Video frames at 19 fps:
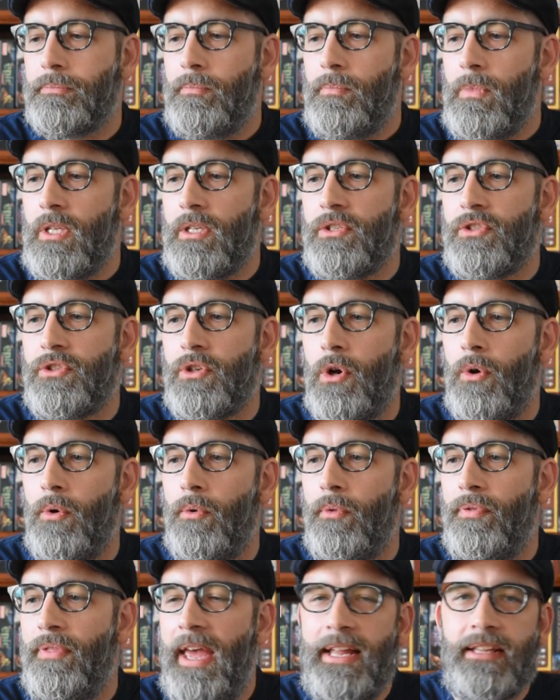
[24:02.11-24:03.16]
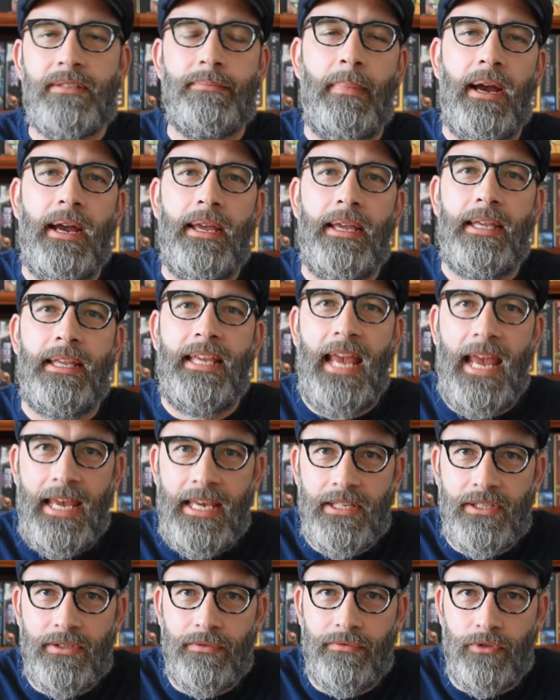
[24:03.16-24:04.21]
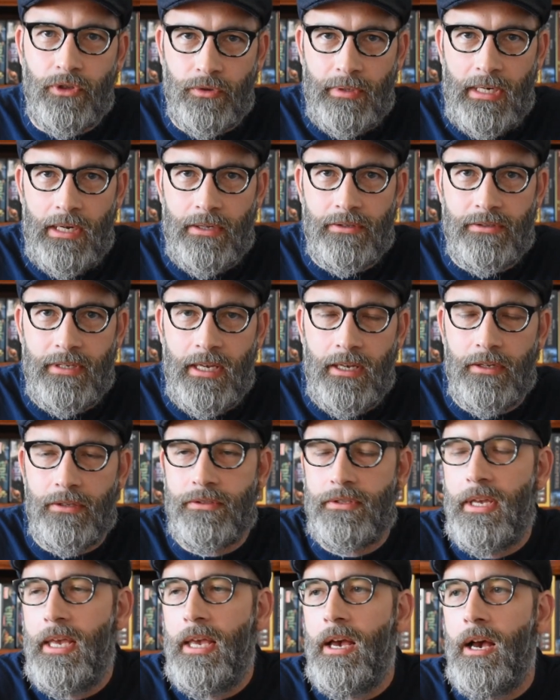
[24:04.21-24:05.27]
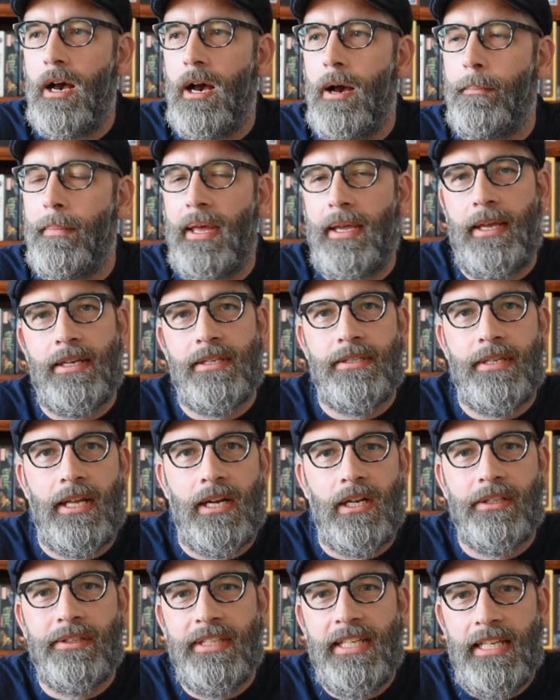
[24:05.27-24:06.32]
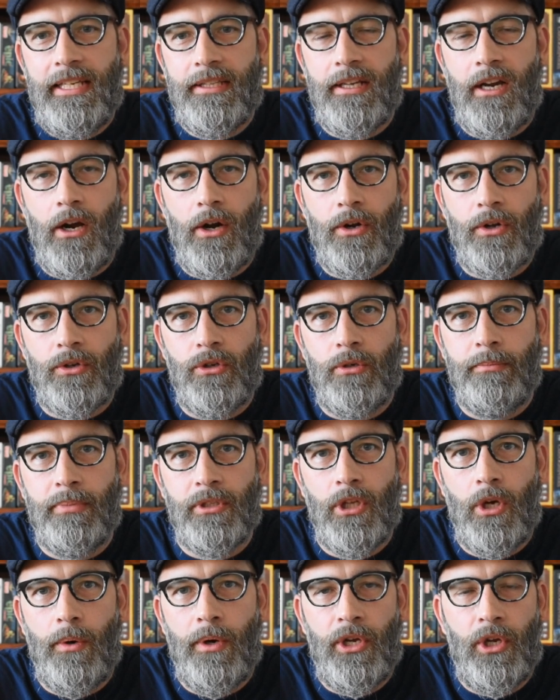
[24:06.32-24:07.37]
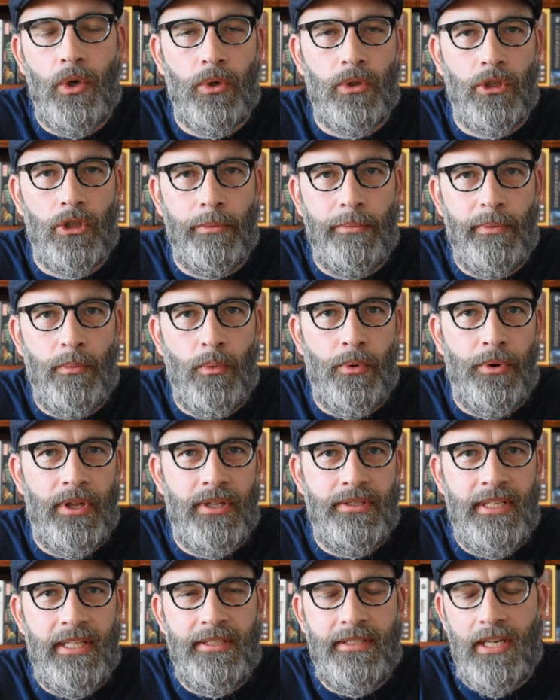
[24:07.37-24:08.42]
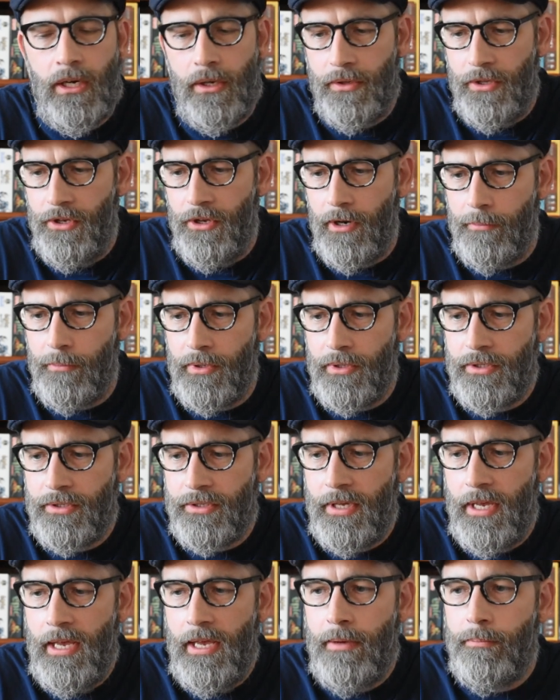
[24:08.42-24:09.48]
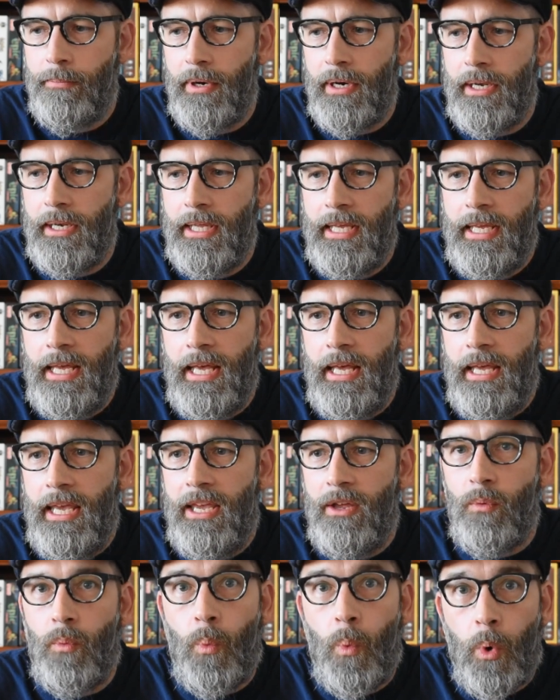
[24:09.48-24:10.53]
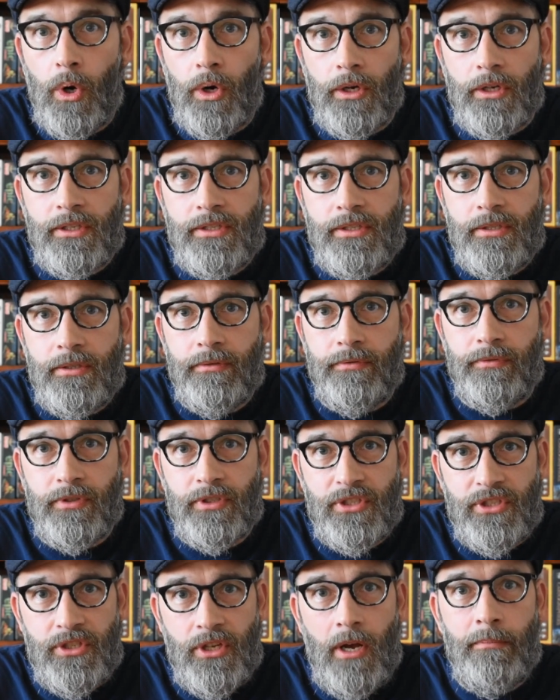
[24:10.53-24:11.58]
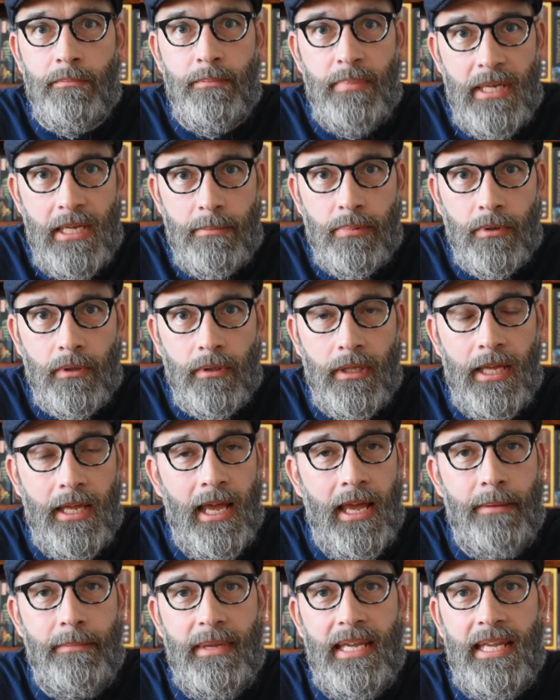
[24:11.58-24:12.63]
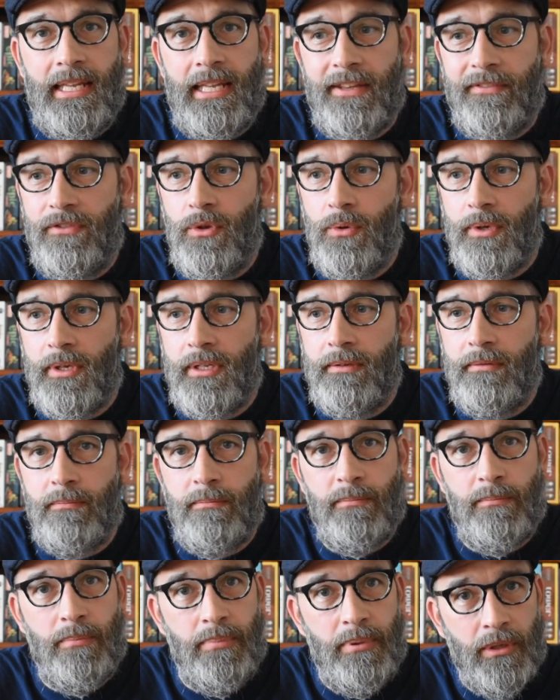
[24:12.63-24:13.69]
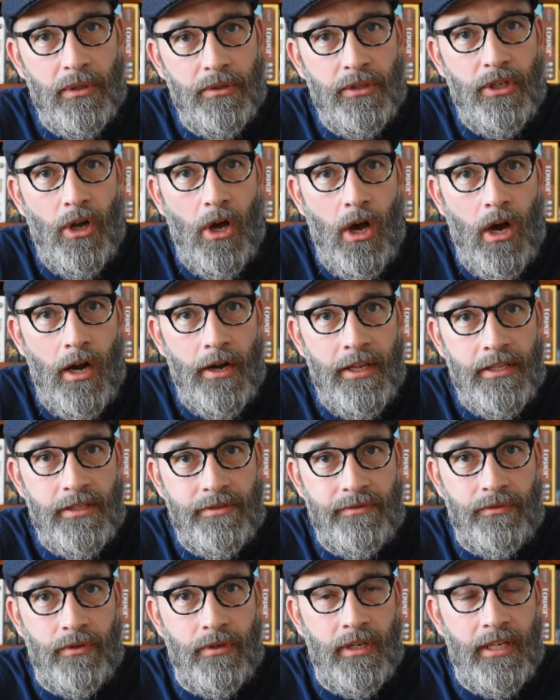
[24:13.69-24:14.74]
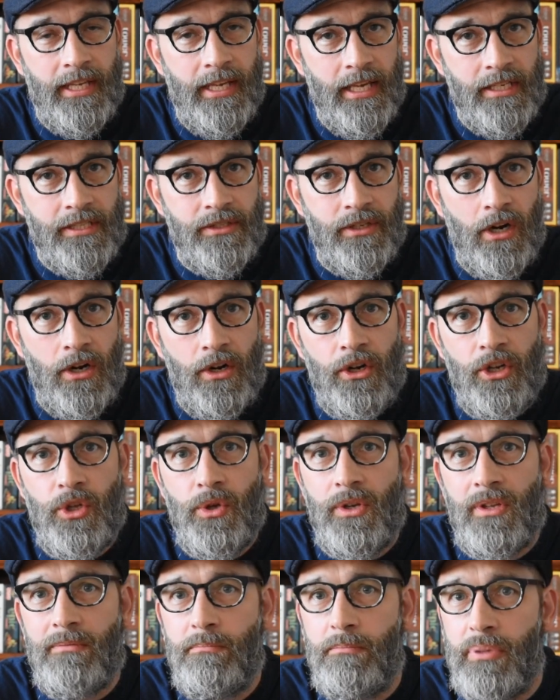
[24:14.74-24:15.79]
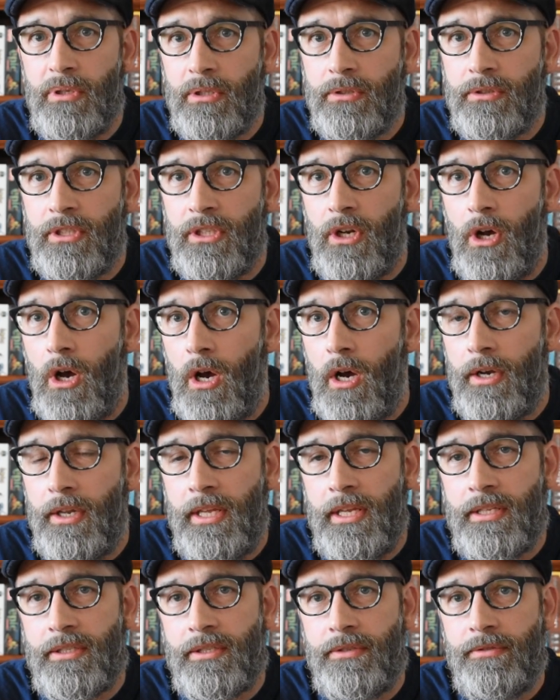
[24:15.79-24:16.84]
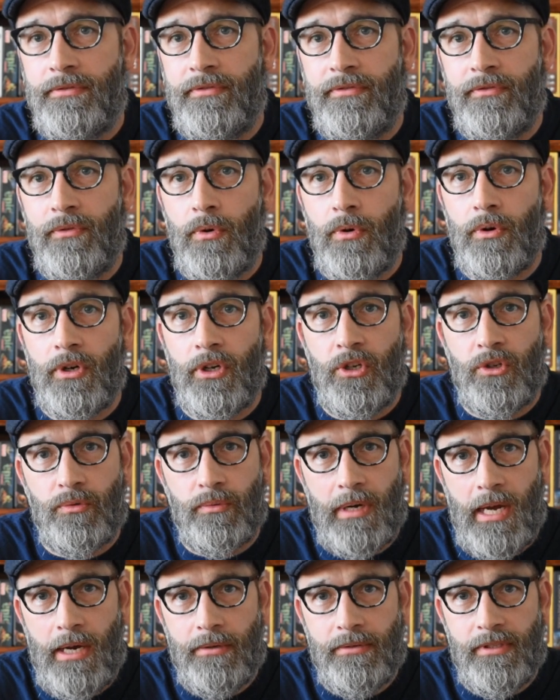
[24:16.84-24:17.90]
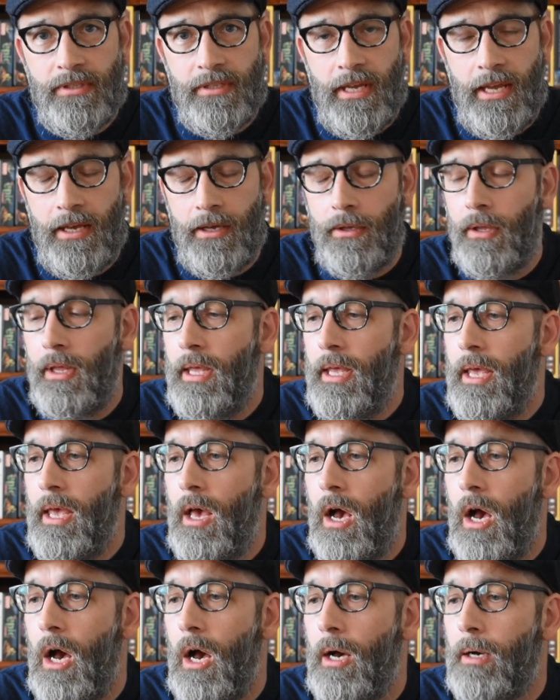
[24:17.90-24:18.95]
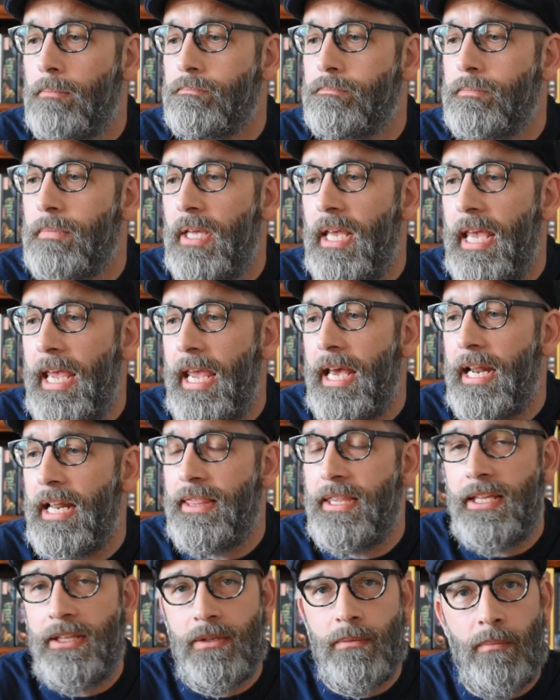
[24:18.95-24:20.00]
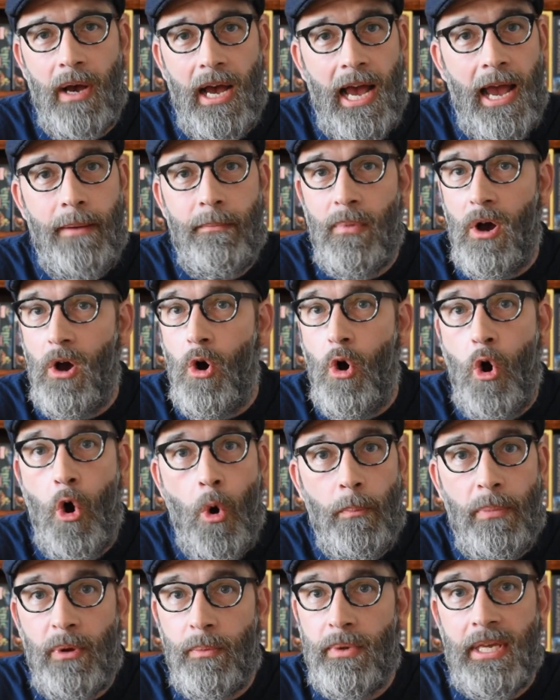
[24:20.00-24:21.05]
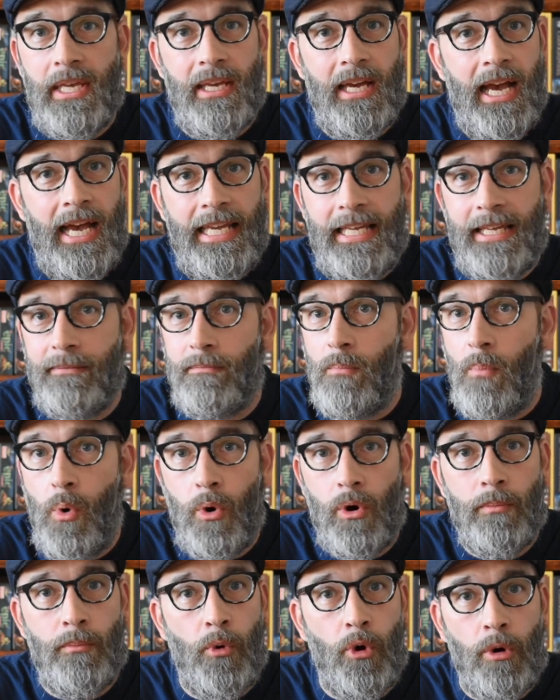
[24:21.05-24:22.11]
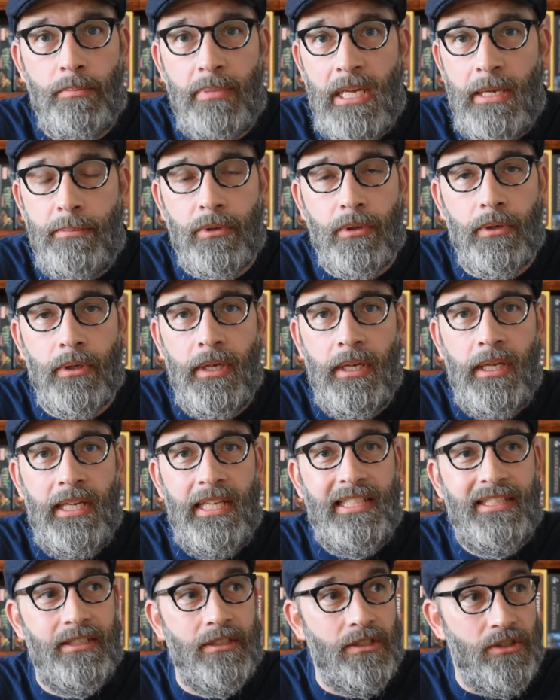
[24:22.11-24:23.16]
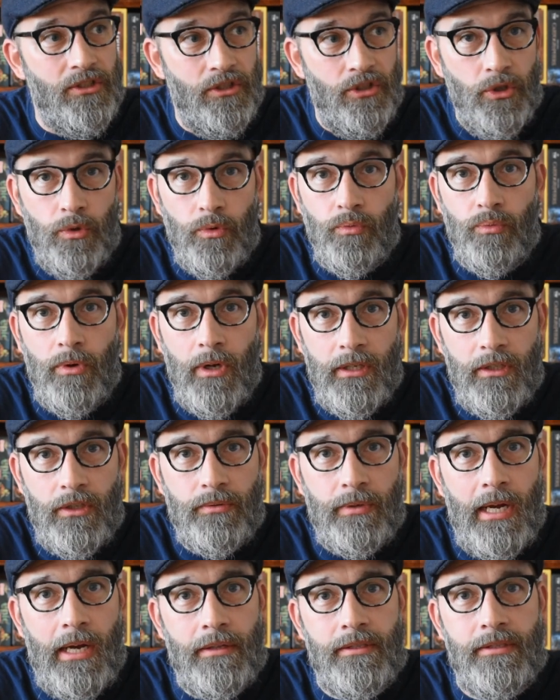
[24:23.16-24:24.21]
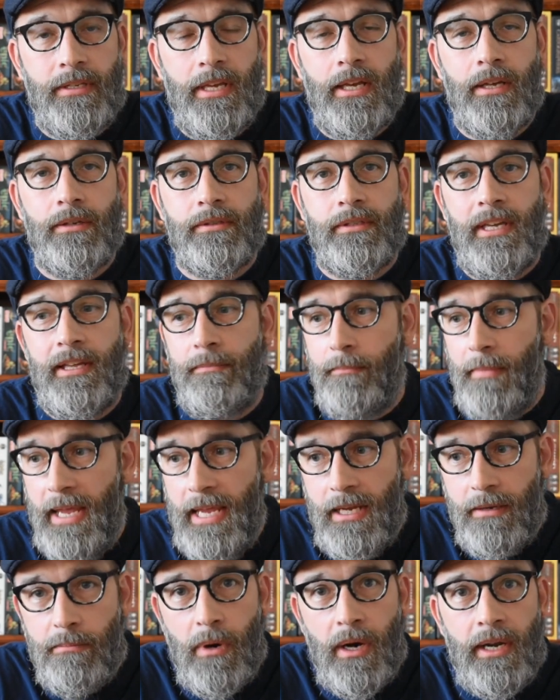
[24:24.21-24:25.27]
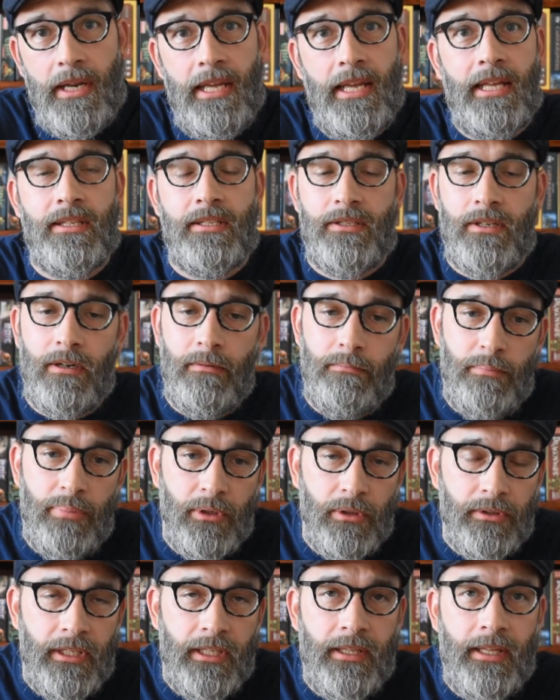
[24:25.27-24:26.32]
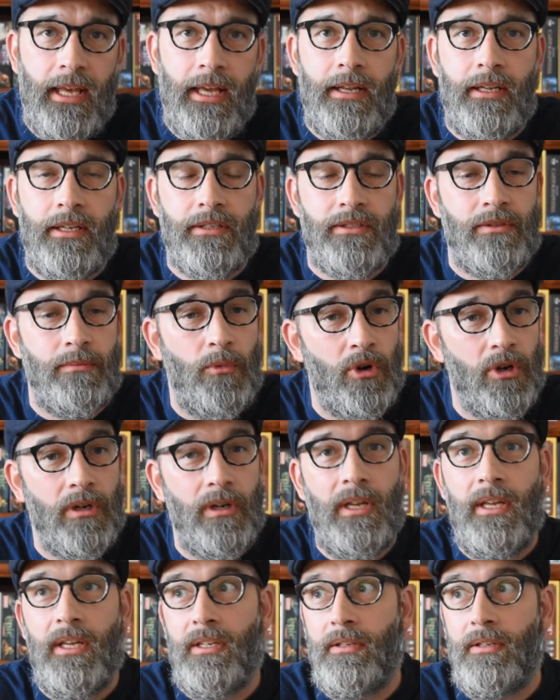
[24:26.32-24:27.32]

So that's my case for crowd sales. Like I said, I'll link the article below. I go a little bit more into detail in the numbers, but it works for some people. I mean, if you can build an audience for a Kickstarter, you can build an audience for a crowd sale. And I think I'm hoping I get more and more people to run crowd sales and make money and start building that, because the more